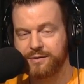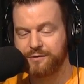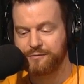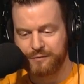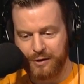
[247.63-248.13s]

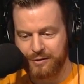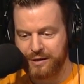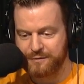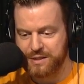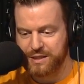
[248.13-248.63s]
the
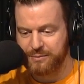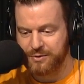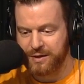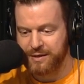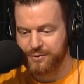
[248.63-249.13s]
far-left
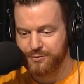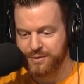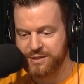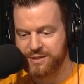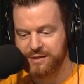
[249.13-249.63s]
Democrat
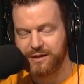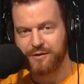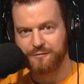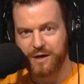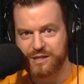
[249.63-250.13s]
who was
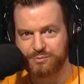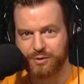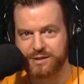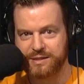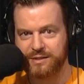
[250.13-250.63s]
vice
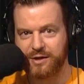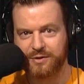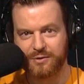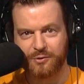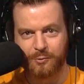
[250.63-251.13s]
president
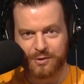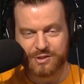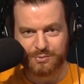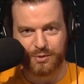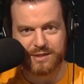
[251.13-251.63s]
under the
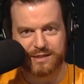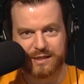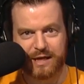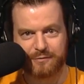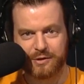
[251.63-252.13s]
worst
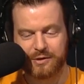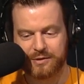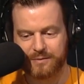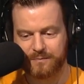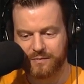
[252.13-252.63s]
president ever.
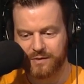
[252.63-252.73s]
